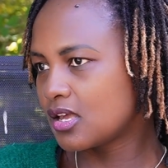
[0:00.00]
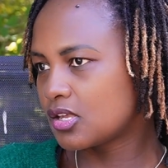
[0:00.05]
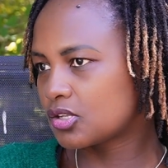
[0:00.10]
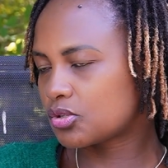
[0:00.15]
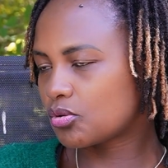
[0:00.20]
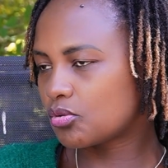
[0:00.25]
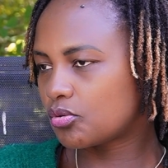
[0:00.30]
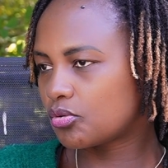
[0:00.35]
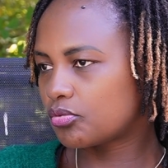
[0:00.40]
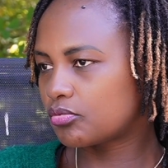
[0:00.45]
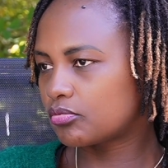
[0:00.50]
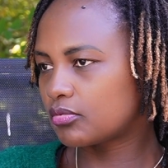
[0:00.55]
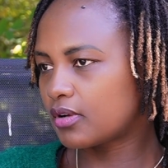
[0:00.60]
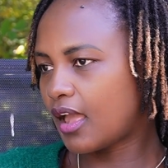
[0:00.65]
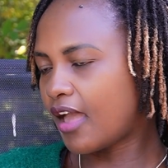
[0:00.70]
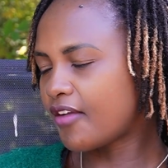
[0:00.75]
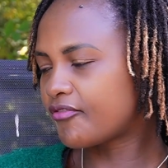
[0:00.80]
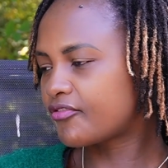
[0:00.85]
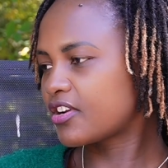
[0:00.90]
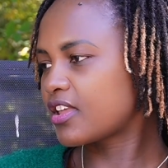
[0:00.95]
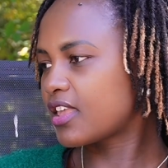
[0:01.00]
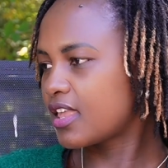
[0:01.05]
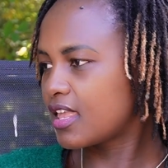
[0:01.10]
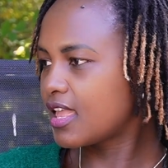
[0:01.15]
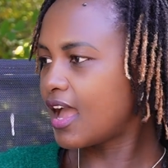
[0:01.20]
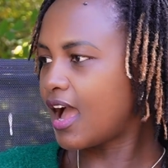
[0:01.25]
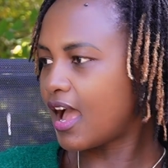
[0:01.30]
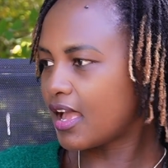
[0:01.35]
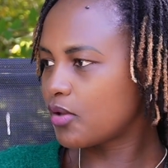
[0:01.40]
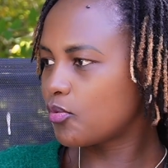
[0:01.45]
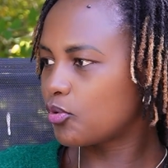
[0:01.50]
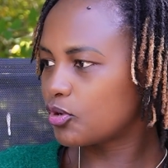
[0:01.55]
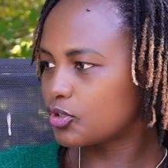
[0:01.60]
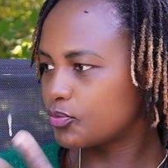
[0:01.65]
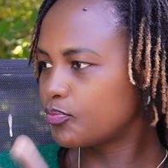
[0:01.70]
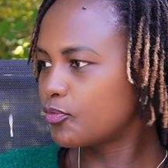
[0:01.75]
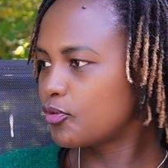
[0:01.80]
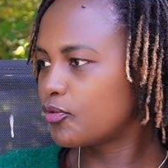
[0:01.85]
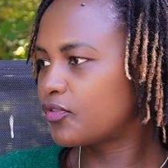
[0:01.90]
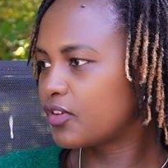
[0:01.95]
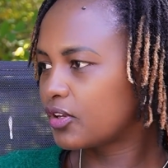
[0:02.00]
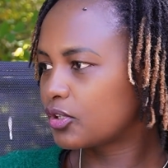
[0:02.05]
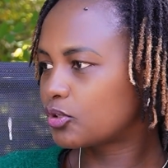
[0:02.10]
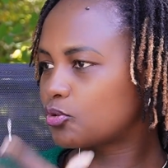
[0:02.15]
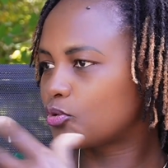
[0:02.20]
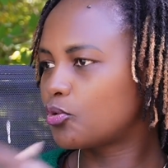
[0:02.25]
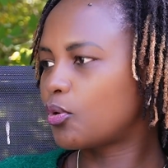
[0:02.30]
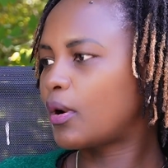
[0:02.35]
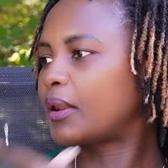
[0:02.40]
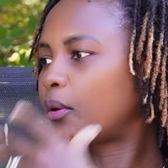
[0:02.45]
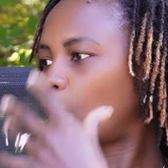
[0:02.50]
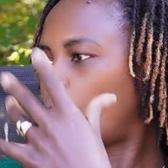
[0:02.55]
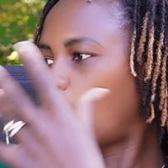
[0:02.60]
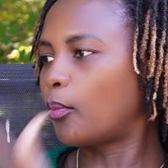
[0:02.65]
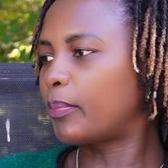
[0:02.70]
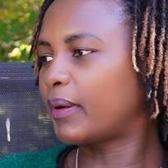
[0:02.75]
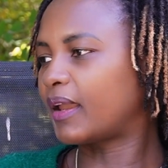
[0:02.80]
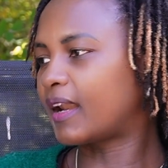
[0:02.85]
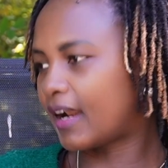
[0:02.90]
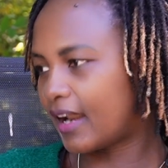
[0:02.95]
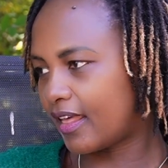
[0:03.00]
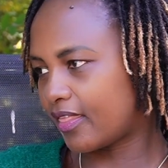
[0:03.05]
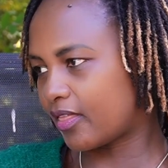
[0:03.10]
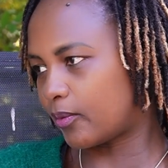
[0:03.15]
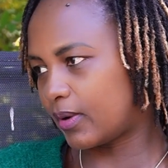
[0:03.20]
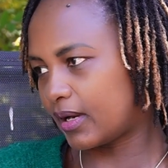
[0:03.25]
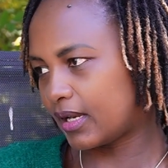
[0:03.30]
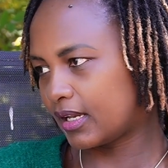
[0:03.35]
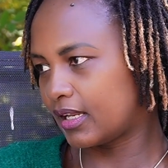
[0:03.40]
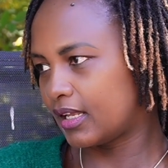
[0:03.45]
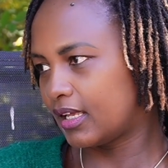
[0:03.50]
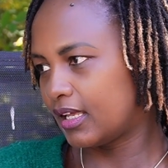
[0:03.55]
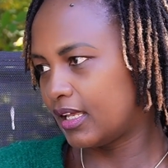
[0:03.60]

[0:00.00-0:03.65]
So every year he was moving to go and open another one.